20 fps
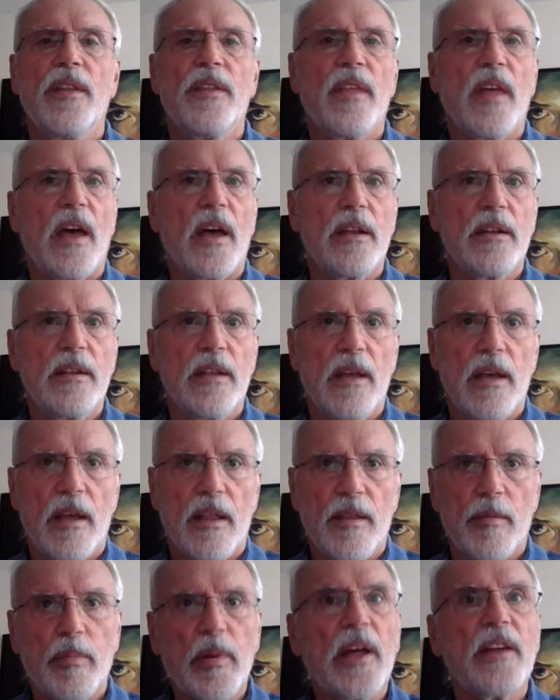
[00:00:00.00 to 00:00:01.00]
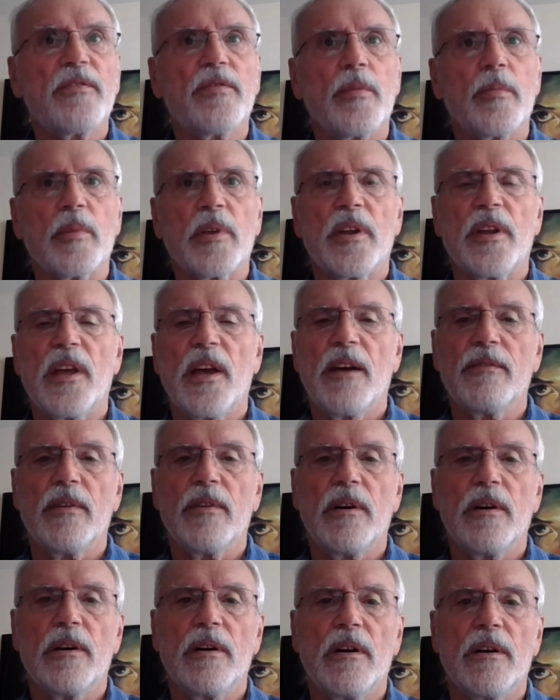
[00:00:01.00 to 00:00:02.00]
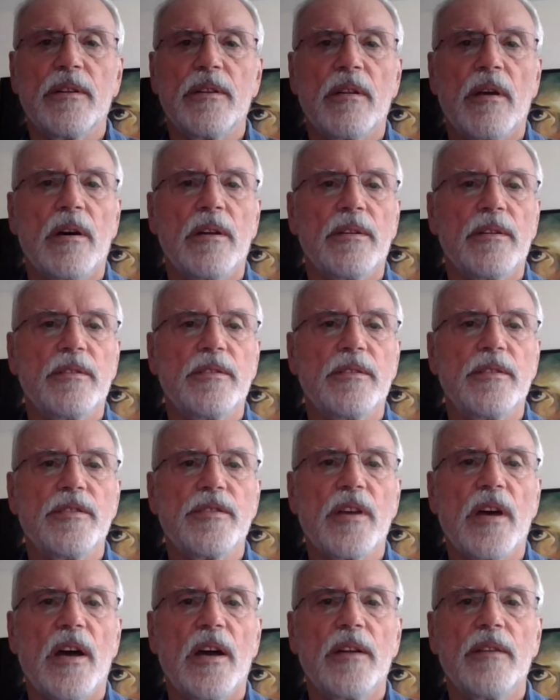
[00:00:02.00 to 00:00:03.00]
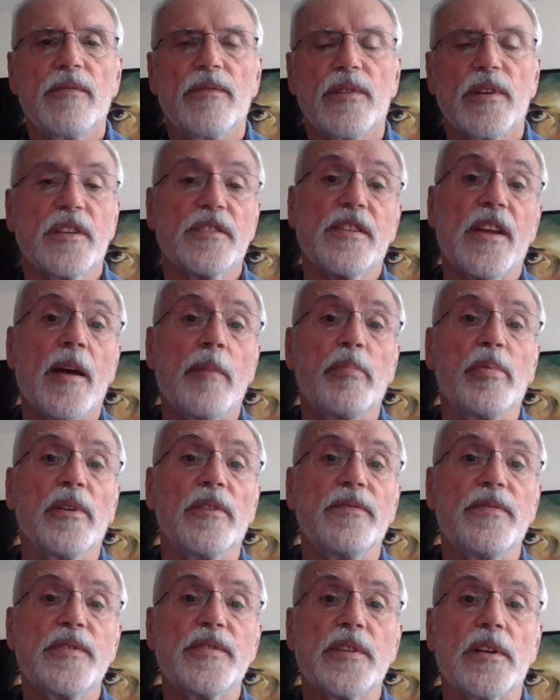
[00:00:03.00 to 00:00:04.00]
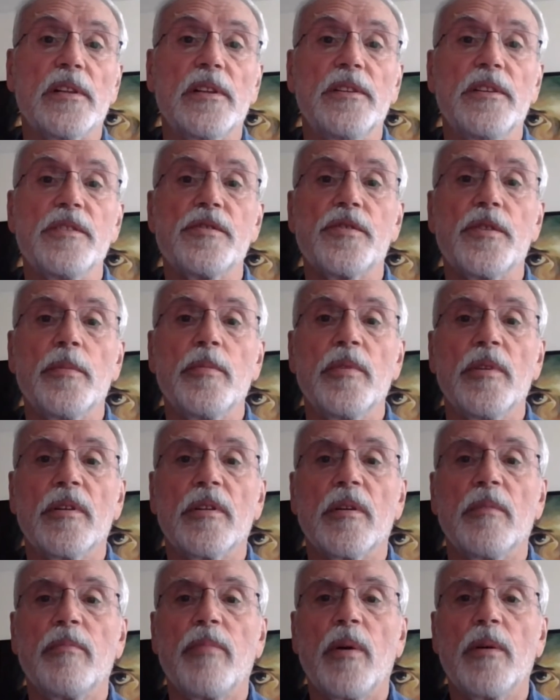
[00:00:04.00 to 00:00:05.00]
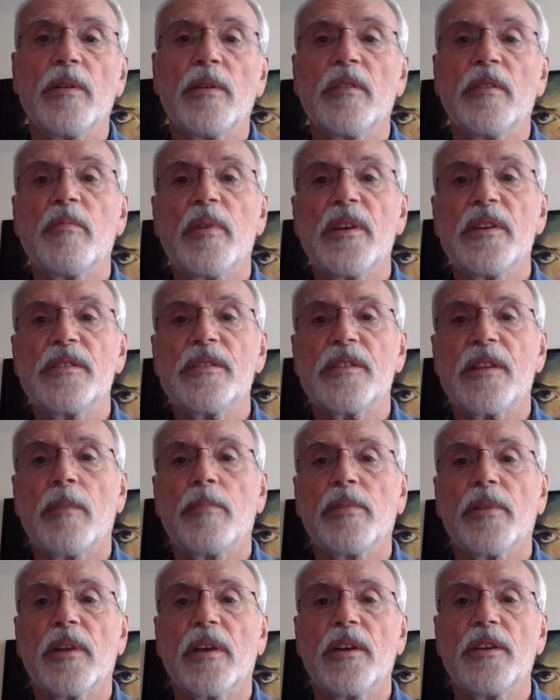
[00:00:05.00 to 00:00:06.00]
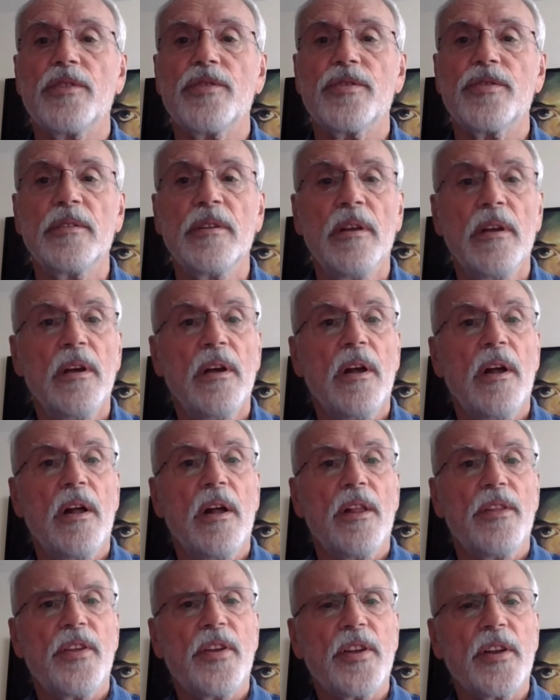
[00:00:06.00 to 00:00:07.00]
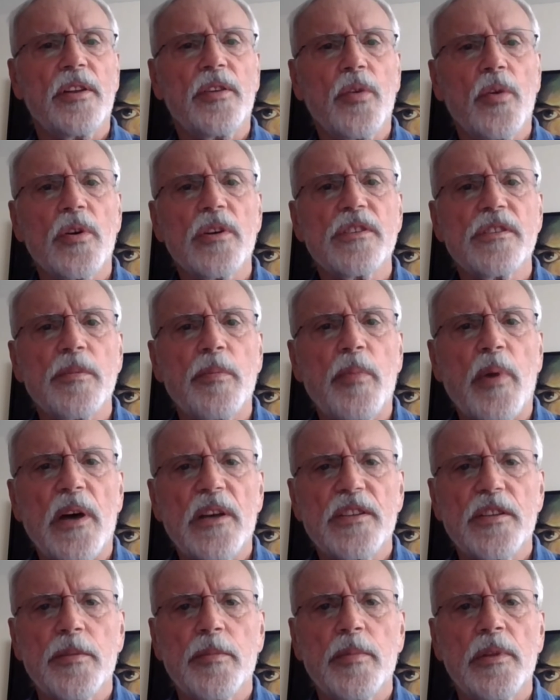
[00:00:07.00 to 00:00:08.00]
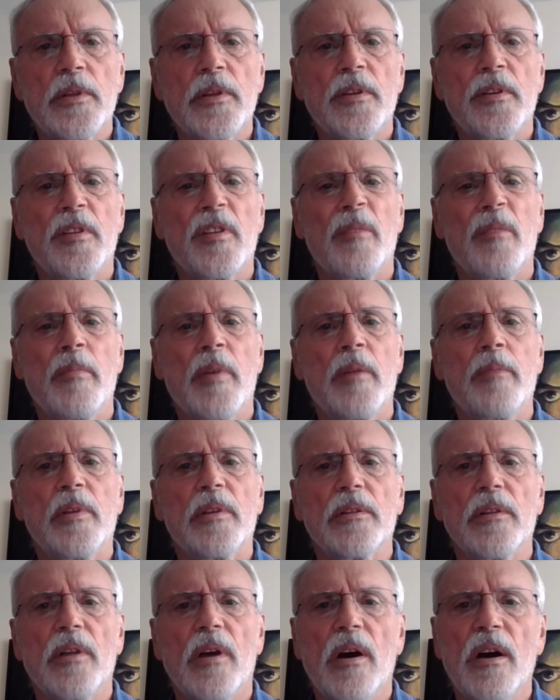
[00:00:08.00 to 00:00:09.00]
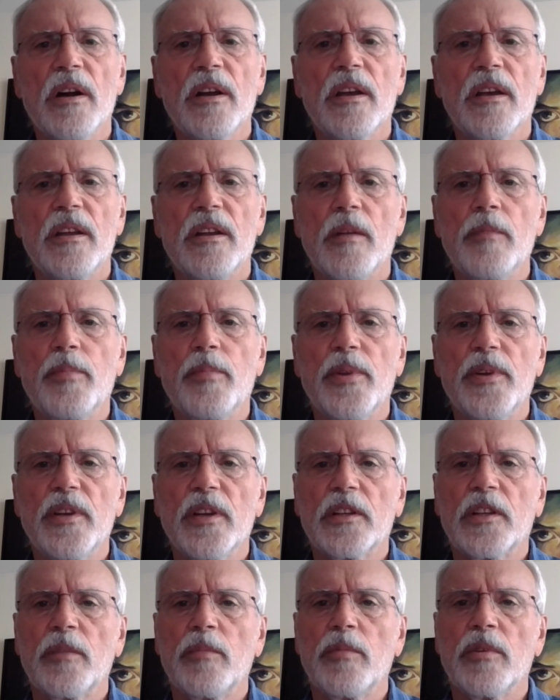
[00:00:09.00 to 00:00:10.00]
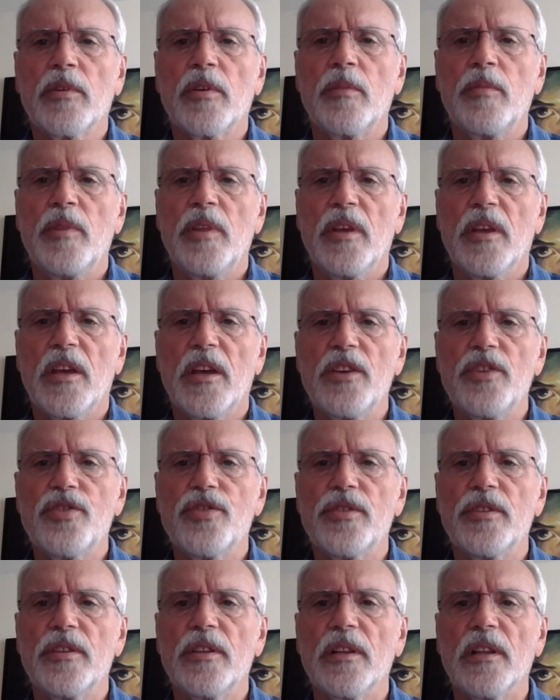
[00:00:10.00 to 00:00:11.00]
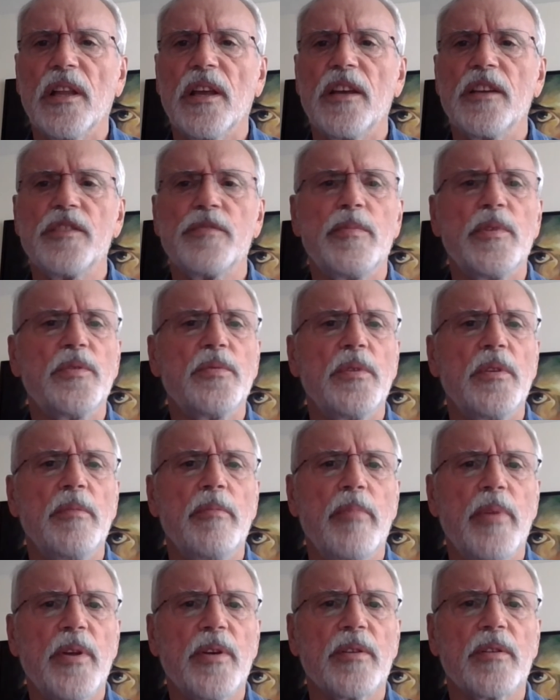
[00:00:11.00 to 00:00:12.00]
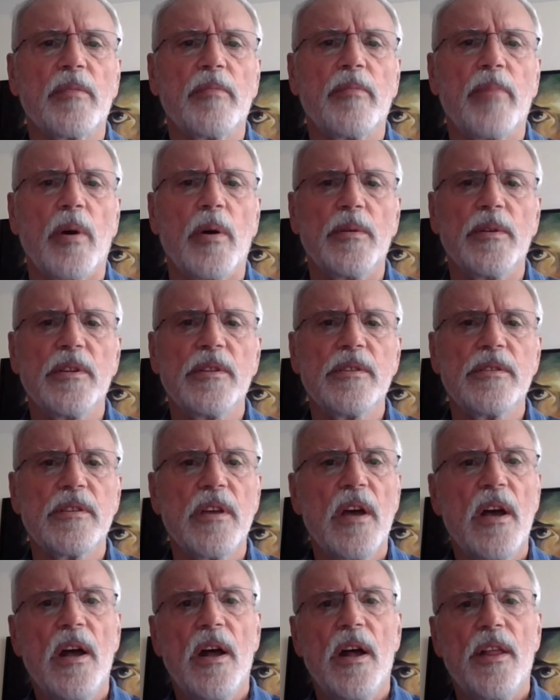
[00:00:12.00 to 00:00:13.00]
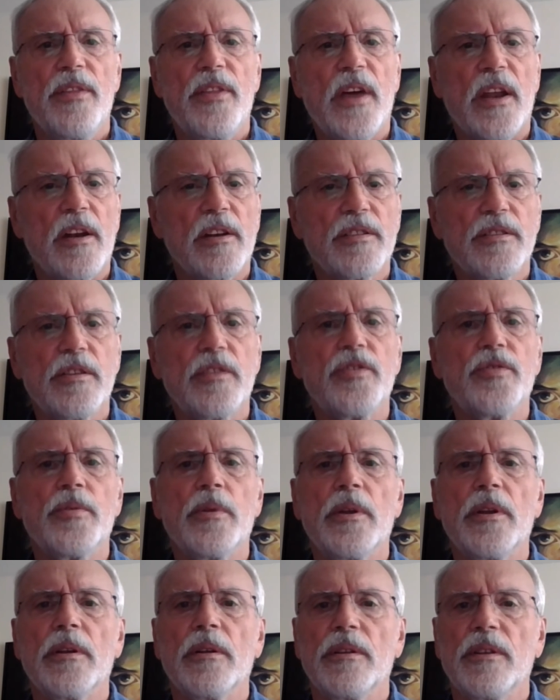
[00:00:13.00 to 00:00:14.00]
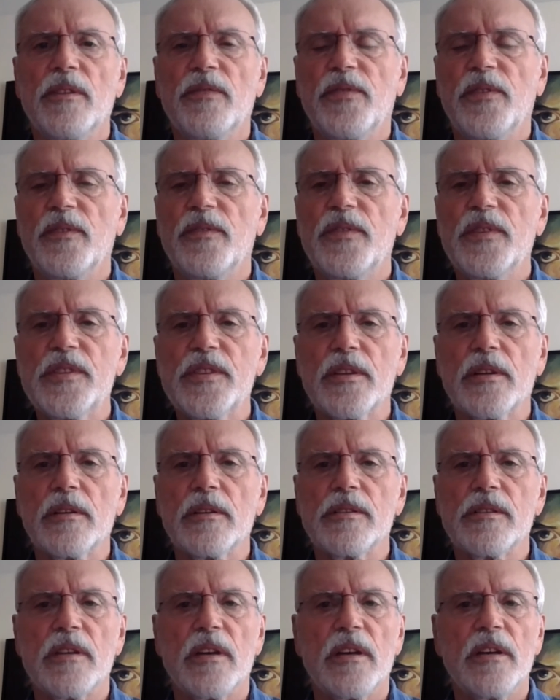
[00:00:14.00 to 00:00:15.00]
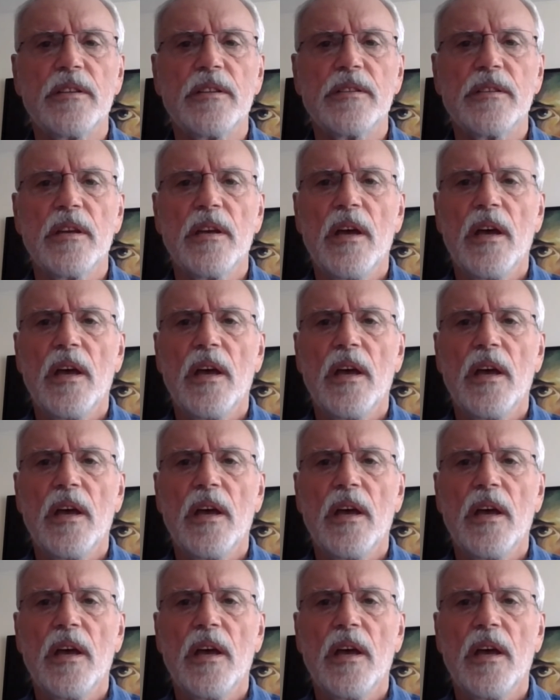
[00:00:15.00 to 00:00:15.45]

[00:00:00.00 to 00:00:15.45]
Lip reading: that the platform can have on the design. For example, a physically distributed component-based application that ignores the possibility that there may be long and unpredictable communication delays between peer components that are situated on different physical sites,